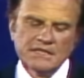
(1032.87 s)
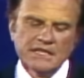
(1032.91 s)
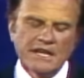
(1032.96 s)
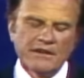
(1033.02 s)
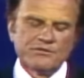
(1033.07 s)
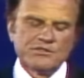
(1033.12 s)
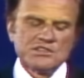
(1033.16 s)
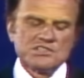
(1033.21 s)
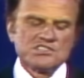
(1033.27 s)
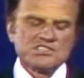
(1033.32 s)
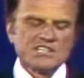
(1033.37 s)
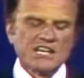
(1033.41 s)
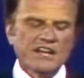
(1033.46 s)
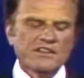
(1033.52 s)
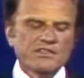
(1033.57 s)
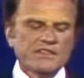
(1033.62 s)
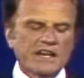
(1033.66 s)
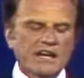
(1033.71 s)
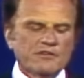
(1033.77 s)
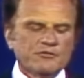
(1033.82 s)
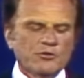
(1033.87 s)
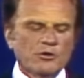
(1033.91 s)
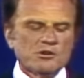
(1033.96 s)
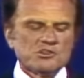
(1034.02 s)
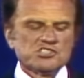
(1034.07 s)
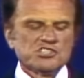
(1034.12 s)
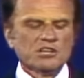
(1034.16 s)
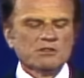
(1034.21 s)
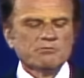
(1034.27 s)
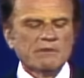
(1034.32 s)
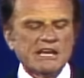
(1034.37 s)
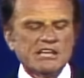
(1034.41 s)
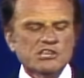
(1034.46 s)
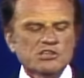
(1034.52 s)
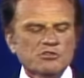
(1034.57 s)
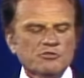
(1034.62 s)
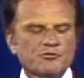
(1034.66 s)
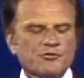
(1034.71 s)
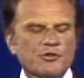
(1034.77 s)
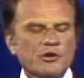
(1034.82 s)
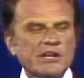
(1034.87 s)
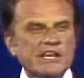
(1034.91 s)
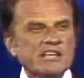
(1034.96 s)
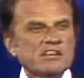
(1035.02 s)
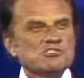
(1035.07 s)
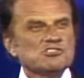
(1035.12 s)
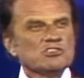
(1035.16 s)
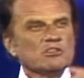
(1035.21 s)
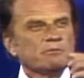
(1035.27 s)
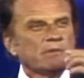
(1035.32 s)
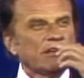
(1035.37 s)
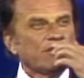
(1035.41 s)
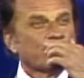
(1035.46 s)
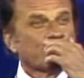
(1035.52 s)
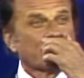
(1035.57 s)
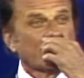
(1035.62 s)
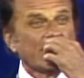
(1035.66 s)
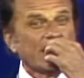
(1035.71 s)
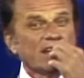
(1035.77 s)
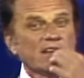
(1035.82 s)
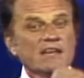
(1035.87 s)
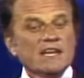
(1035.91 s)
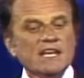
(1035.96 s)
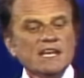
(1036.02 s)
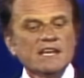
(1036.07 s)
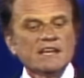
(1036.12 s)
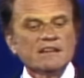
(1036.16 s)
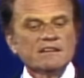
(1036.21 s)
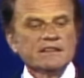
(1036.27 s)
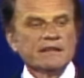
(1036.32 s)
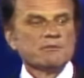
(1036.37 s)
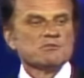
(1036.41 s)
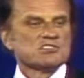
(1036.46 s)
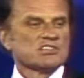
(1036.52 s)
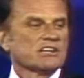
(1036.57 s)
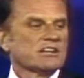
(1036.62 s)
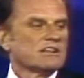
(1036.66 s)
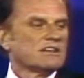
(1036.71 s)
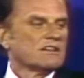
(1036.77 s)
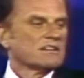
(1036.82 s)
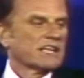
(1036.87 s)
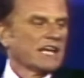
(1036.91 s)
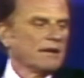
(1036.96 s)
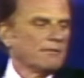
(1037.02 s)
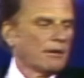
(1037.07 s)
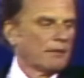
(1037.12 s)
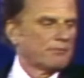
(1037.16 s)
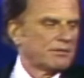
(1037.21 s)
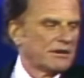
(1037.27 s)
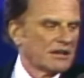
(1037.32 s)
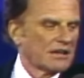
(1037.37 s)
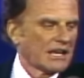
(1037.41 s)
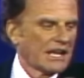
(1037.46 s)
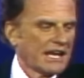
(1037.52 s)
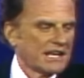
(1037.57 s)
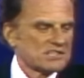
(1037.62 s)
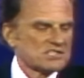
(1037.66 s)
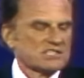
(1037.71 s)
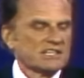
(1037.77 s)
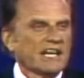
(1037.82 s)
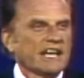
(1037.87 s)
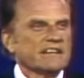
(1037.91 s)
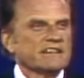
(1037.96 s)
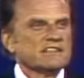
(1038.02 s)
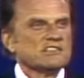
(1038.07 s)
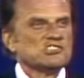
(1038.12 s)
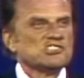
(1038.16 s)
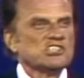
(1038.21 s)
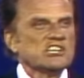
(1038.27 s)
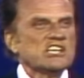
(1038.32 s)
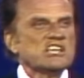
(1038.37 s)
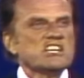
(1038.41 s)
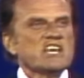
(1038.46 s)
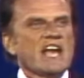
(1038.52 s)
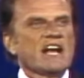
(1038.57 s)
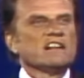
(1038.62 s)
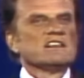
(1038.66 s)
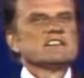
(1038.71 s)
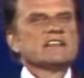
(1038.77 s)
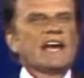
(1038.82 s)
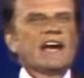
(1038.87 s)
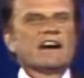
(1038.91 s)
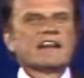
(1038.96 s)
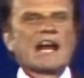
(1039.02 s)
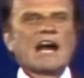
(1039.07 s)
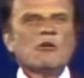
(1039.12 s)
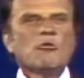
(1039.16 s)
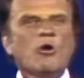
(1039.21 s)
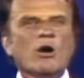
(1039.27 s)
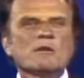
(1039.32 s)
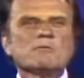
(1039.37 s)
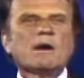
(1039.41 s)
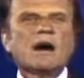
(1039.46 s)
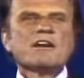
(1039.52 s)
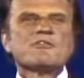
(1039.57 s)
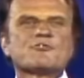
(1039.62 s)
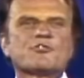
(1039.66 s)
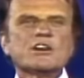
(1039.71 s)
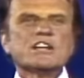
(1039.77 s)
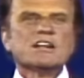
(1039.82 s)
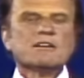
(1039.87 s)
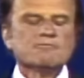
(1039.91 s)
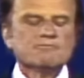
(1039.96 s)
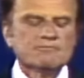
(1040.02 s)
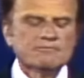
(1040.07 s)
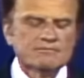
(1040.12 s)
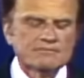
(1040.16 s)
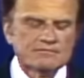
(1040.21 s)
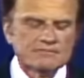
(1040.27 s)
If the Son, therefore, shall make you free, you shall be free indeed. There was a girl came up here last night, and she yelled out, I want my freedom.